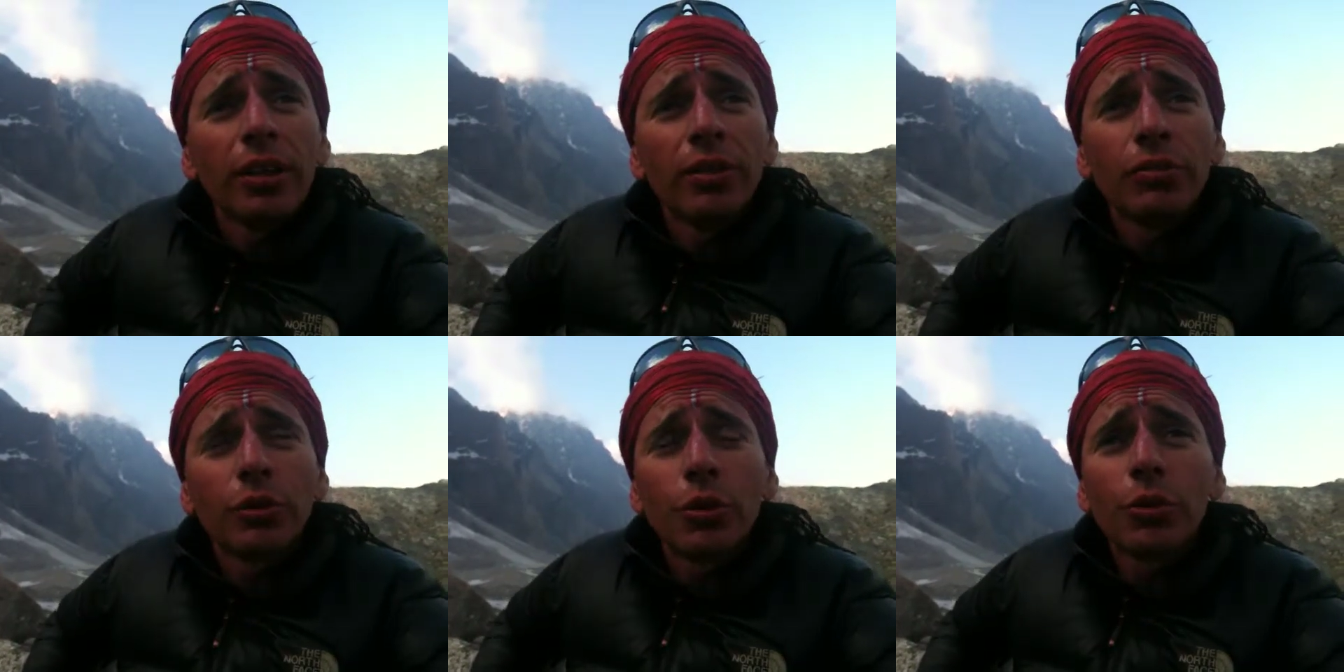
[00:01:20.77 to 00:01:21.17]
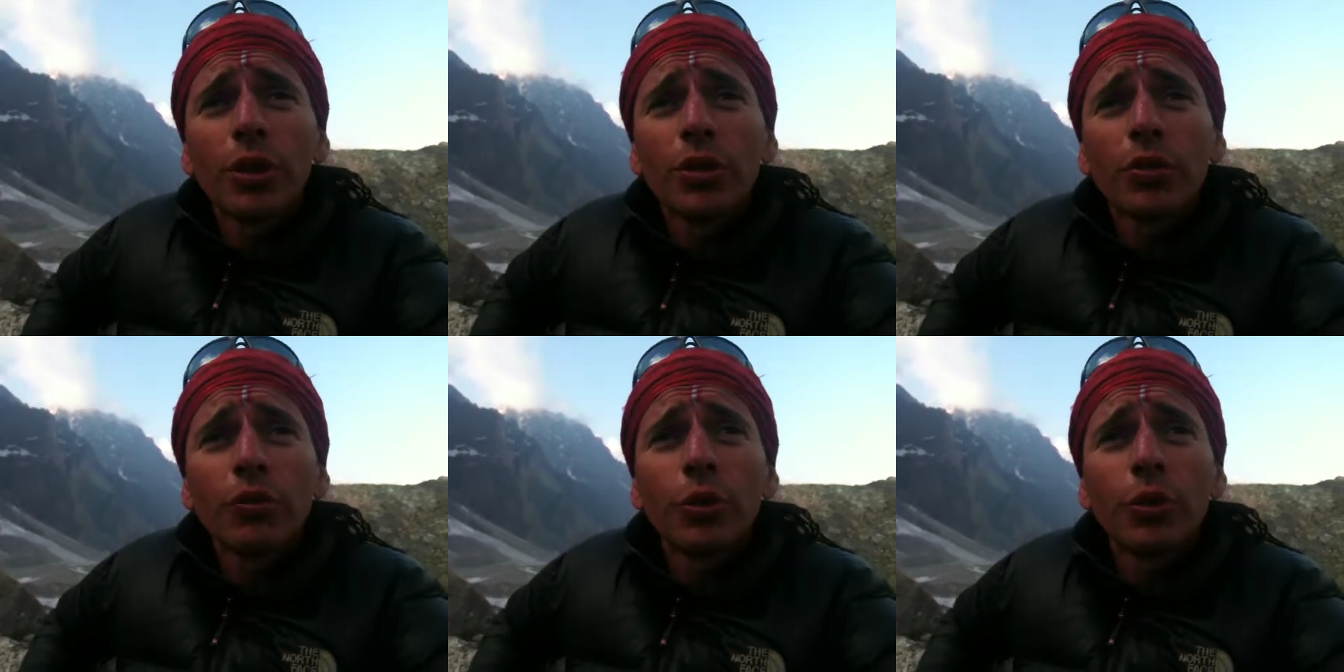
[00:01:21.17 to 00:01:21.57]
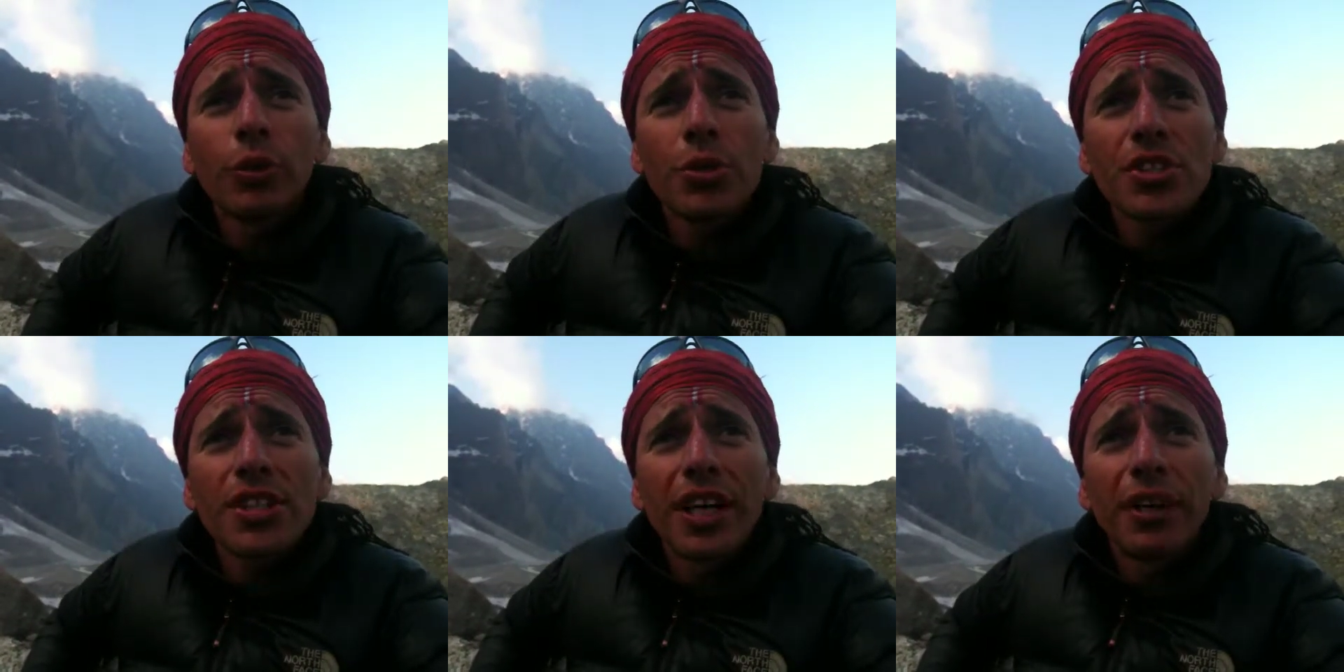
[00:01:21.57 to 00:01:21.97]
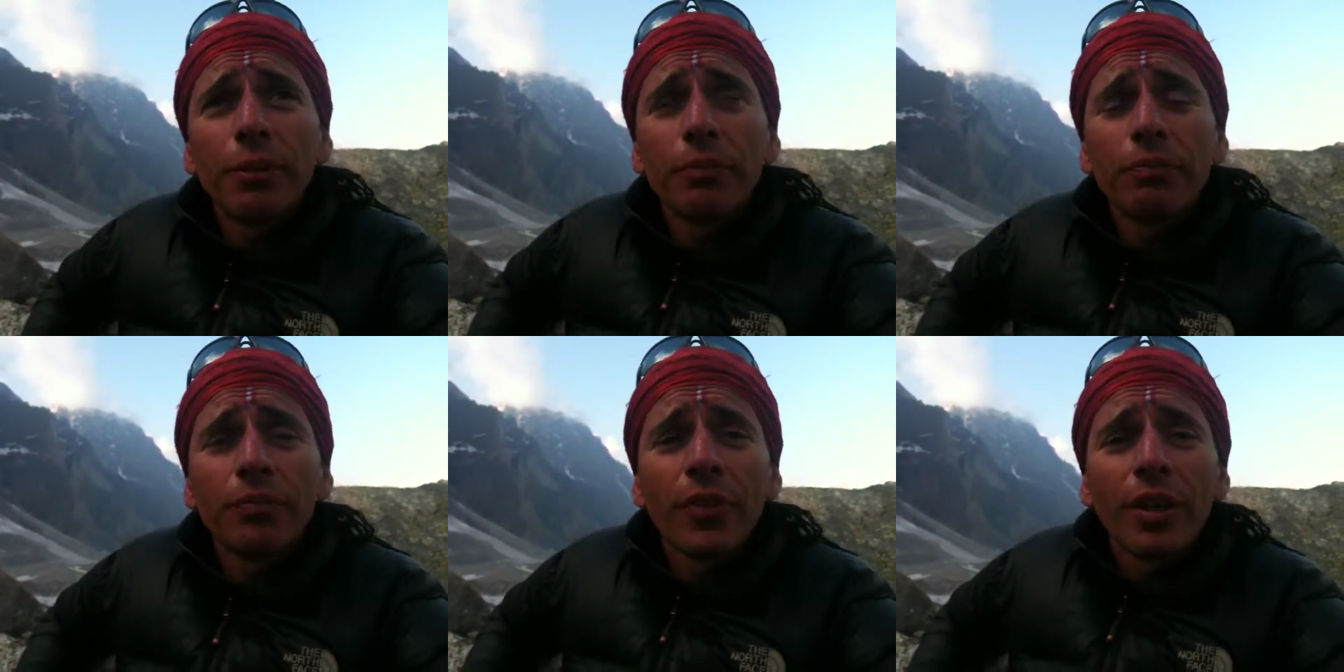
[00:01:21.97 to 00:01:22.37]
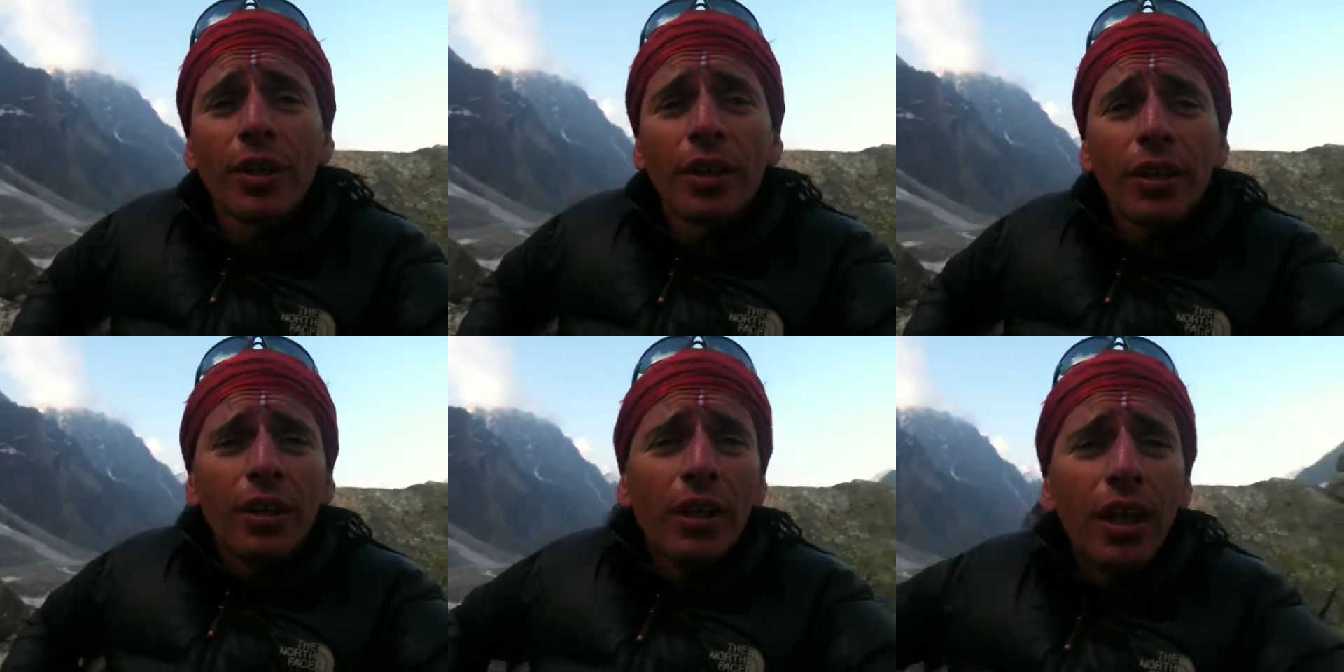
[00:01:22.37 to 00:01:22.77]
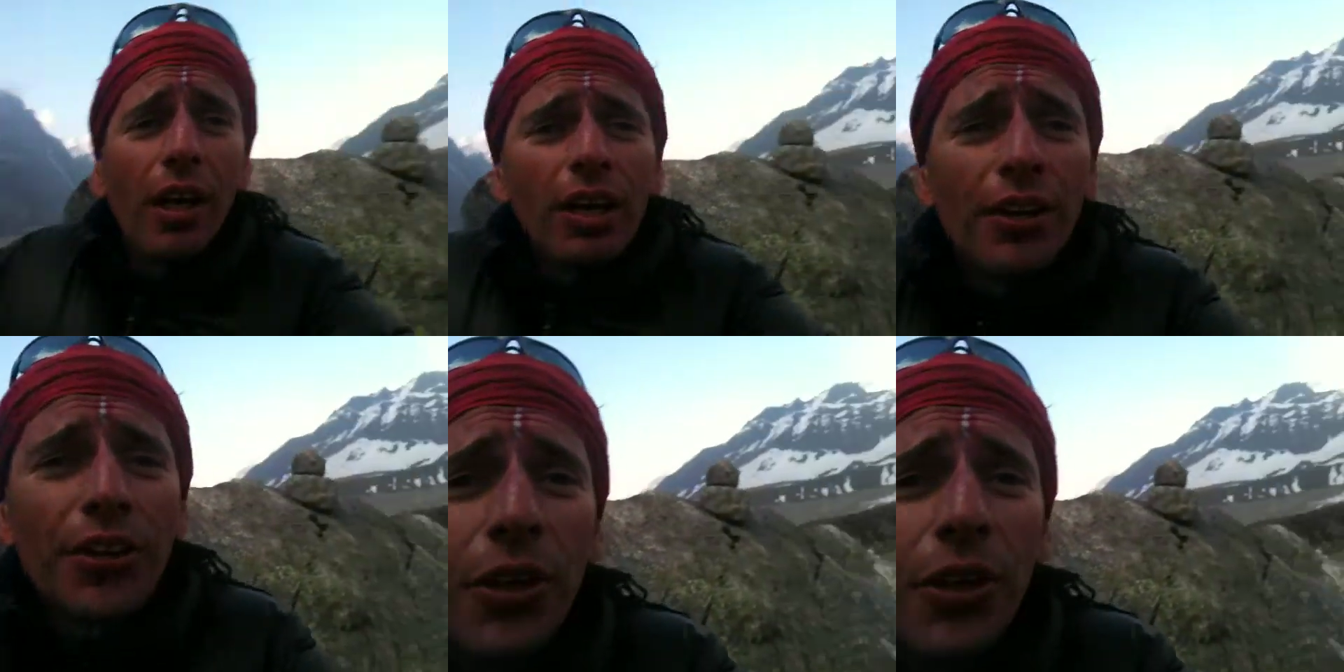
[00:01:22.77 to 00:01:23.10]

for quite a few years now. Uh,